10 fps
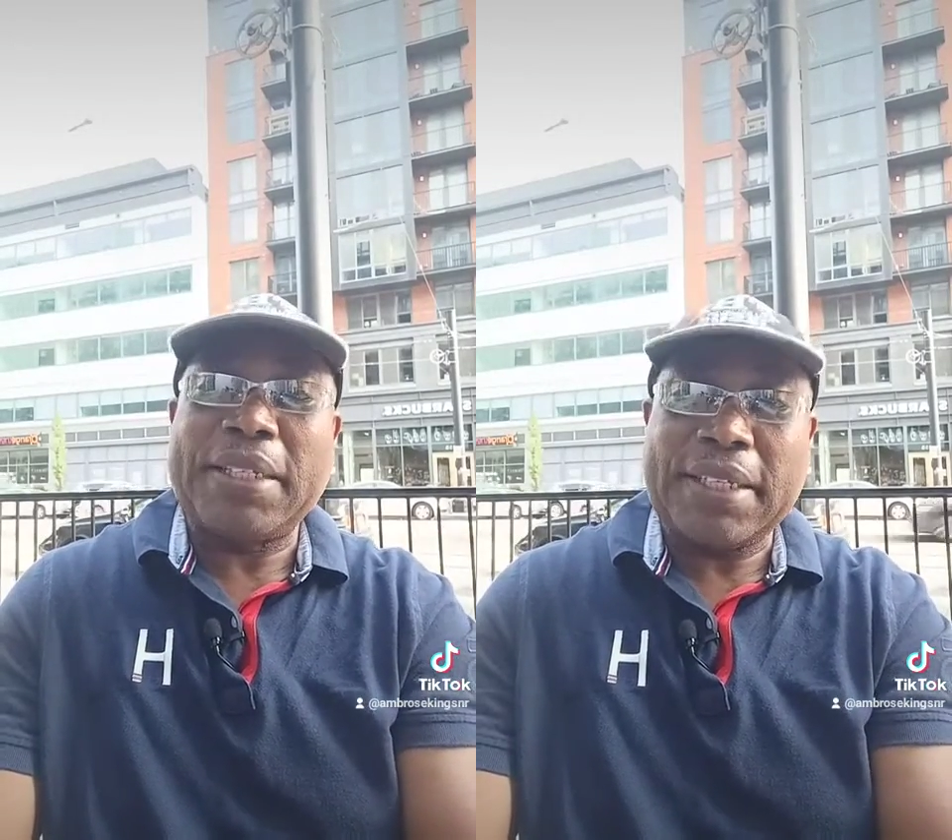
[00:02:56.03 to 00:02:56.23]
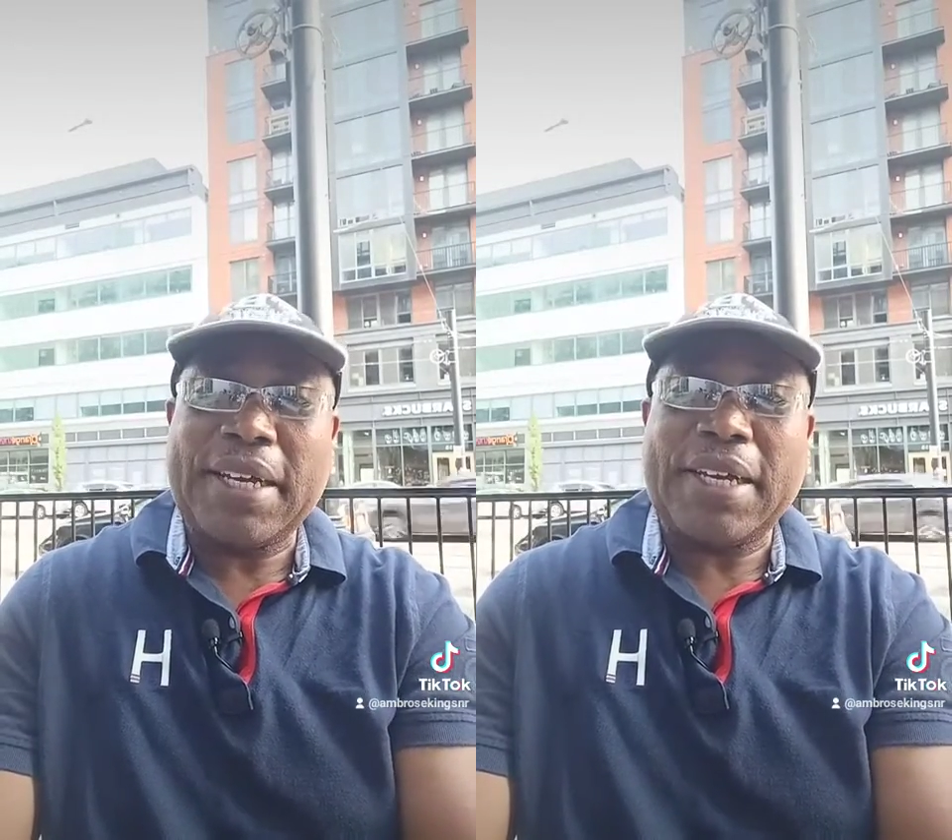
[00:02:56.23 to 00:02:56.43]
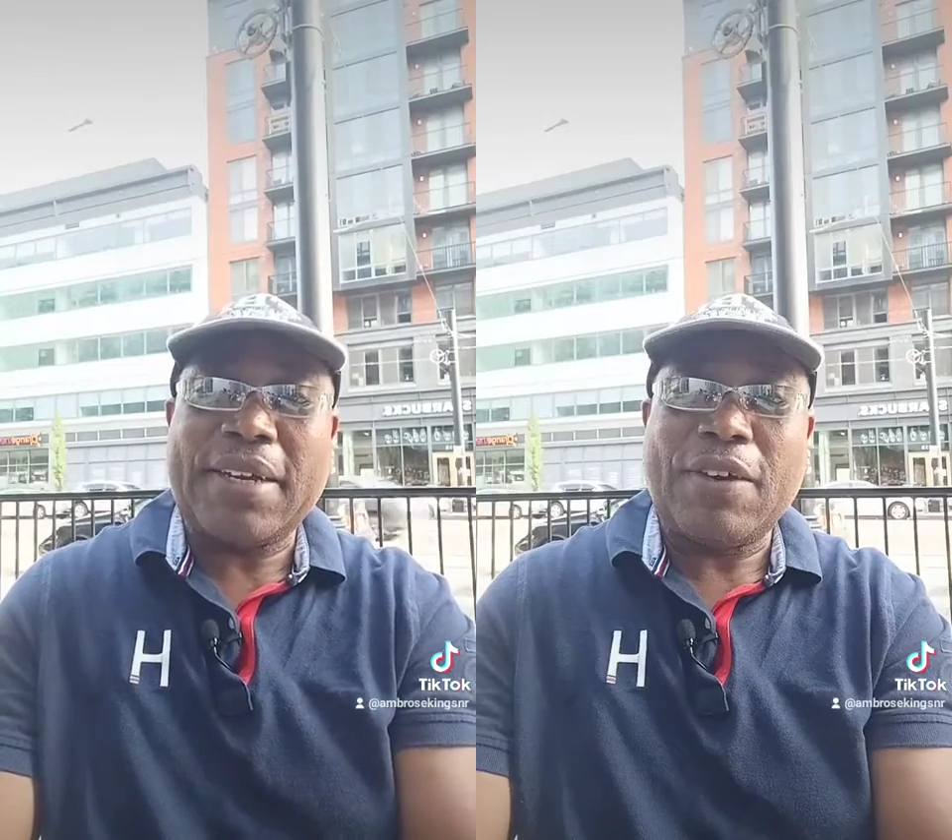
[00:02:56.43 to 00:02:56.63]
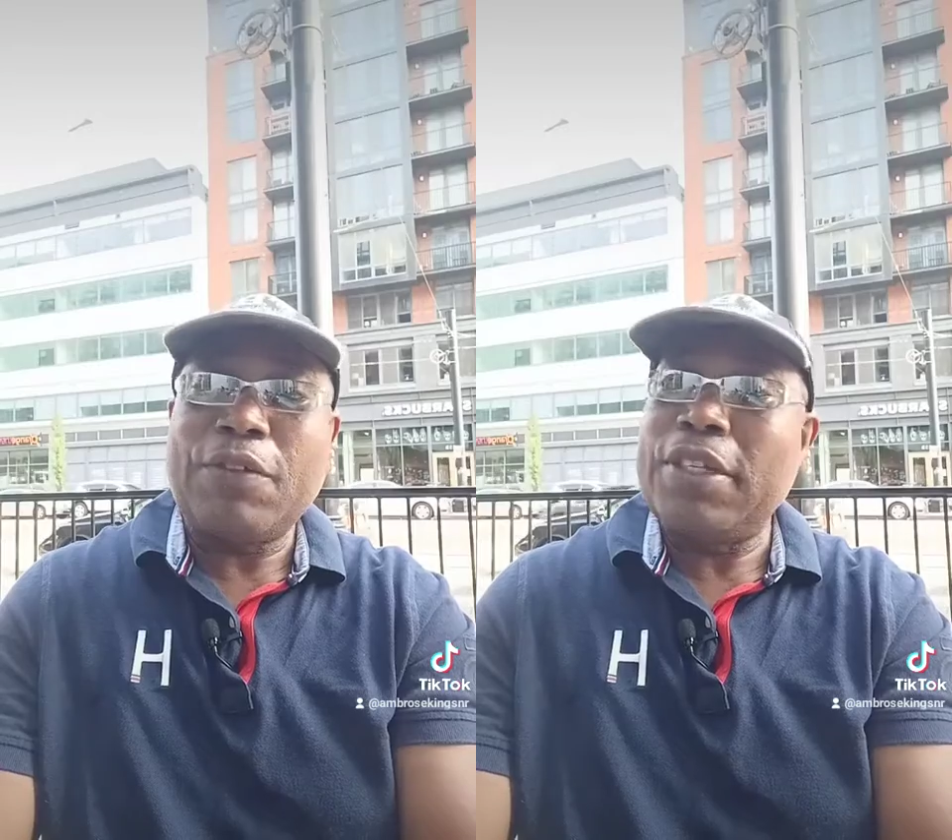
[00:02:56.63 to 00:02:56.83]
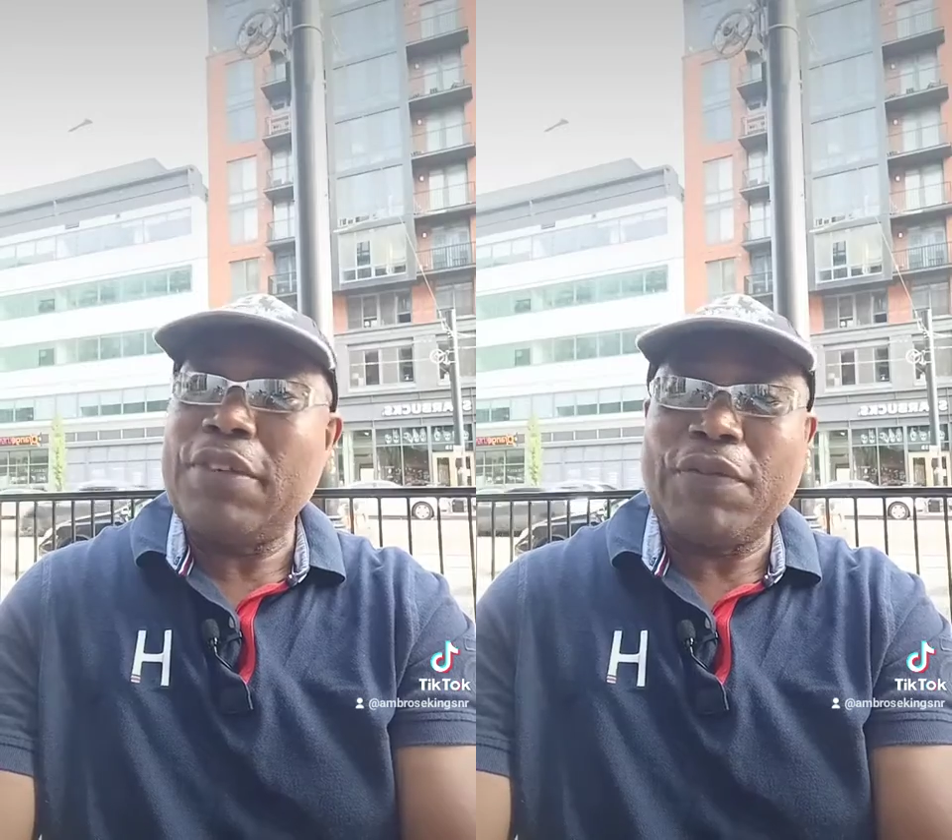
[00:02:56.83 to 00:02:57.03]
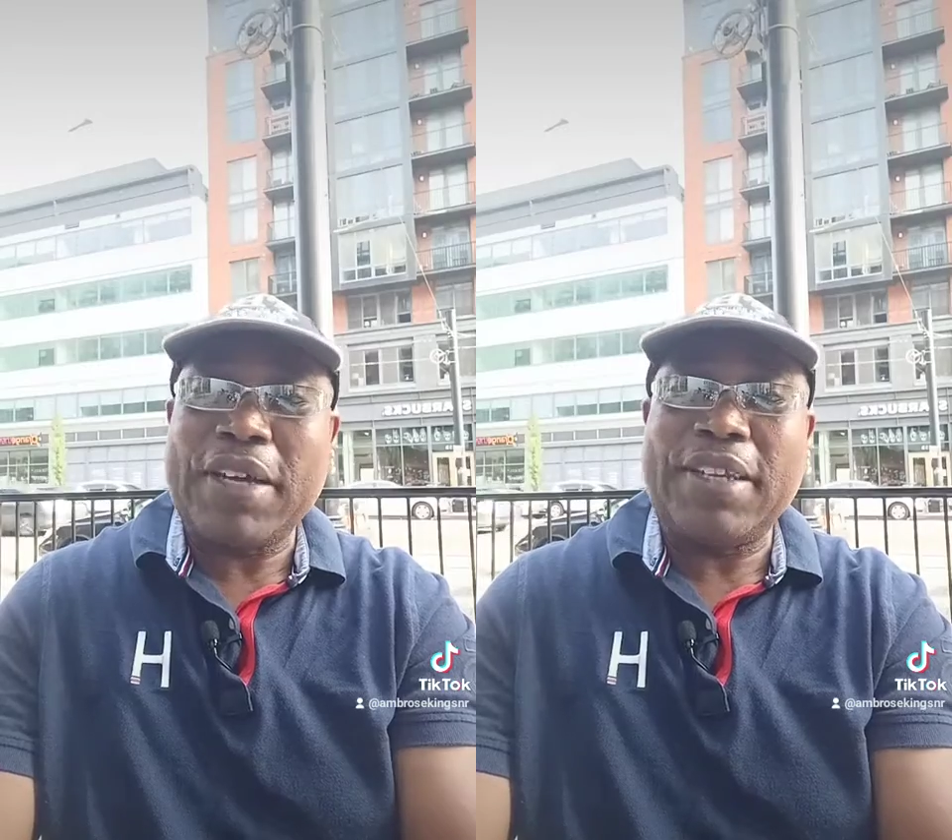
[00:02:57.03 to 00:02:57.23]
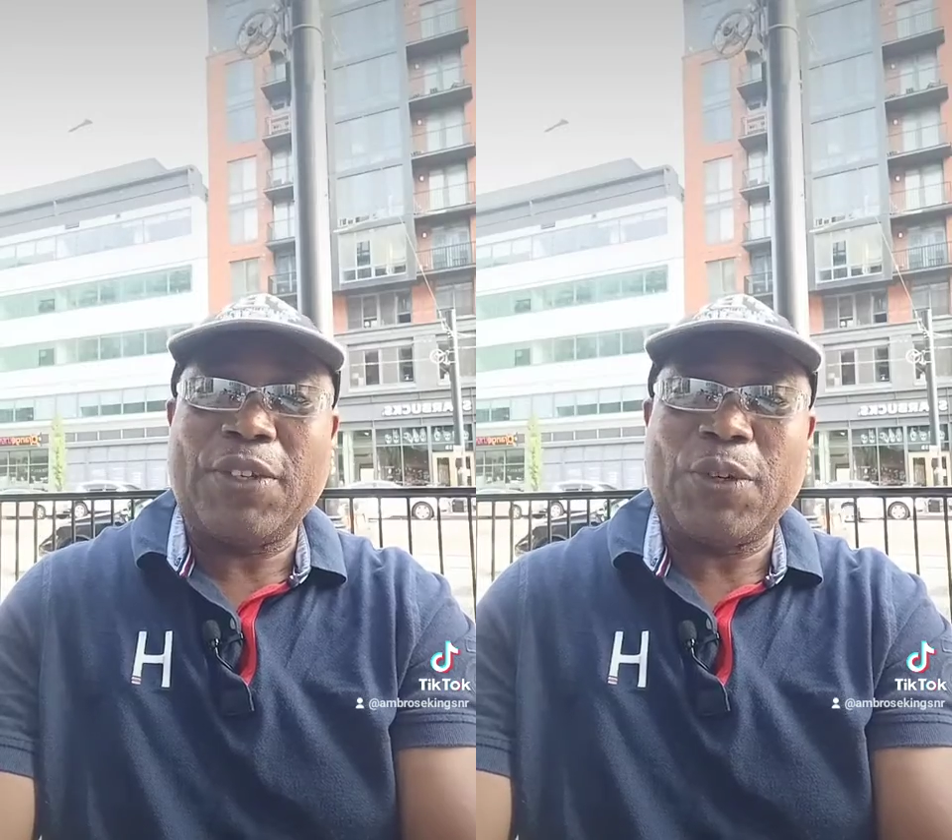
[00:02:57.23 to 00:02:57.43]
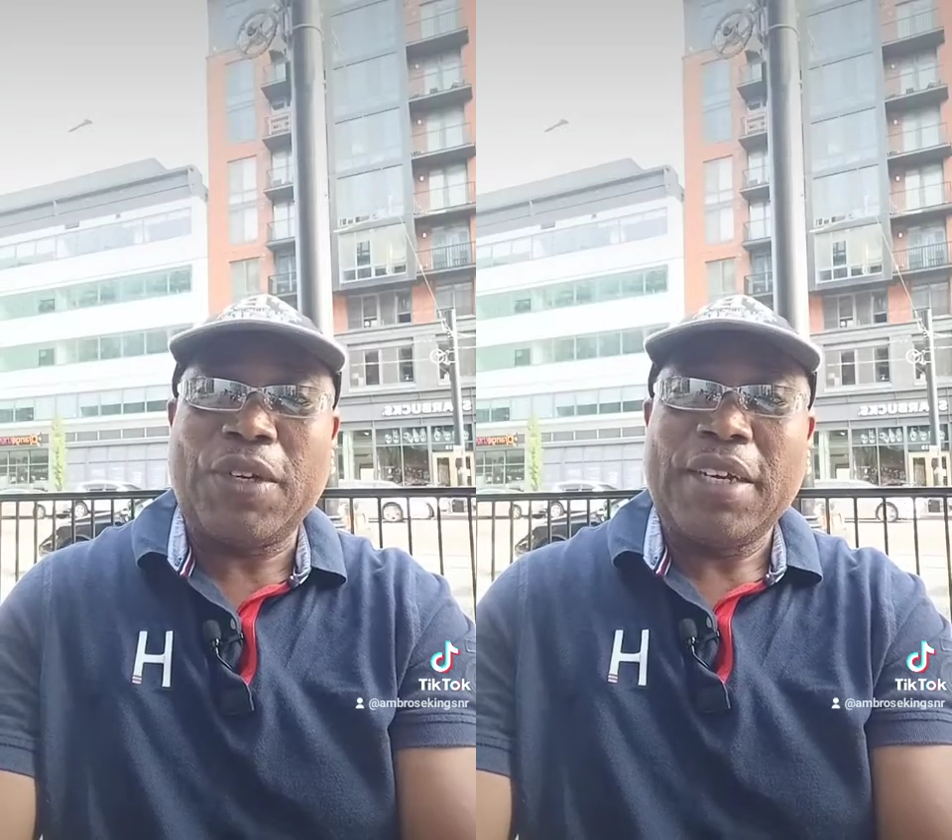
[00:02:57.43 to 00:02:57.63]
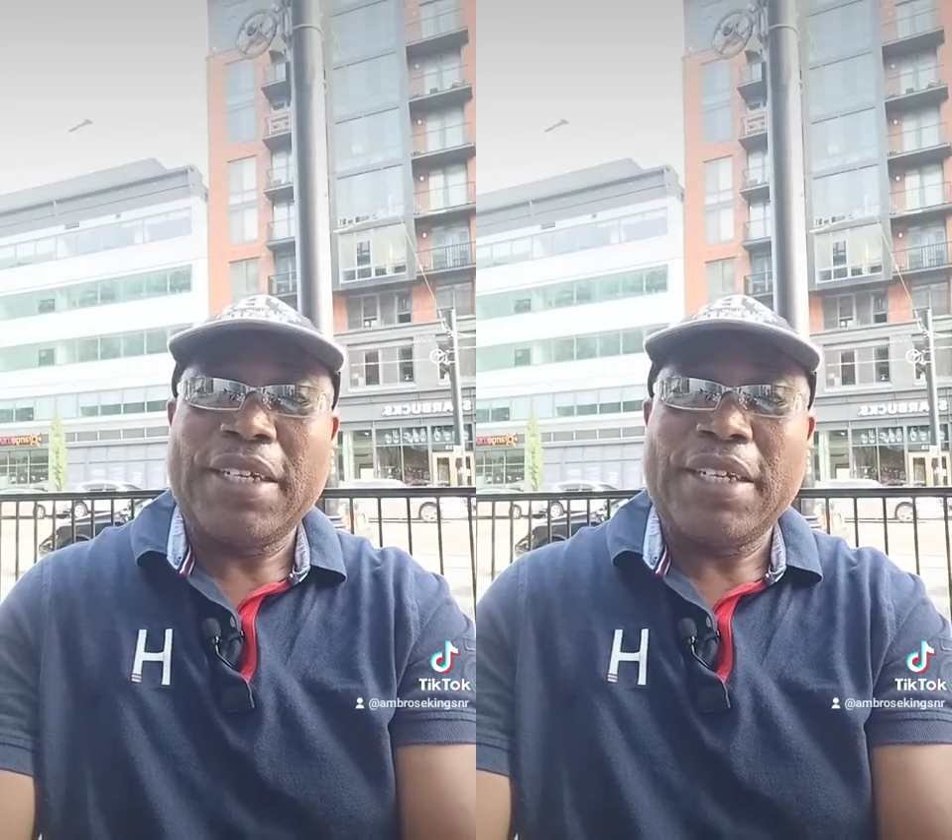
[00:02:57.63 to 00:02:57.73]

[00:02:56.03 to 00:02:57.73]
partaker of the divine nature.